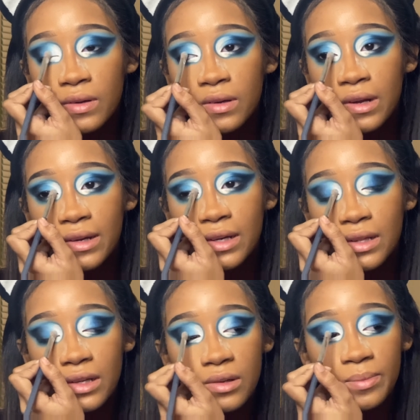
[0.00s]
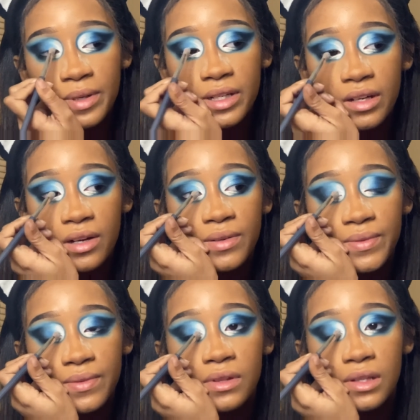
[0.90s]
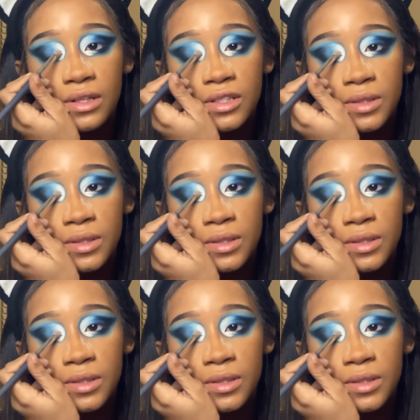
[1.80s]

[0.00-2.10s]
like a little bit of this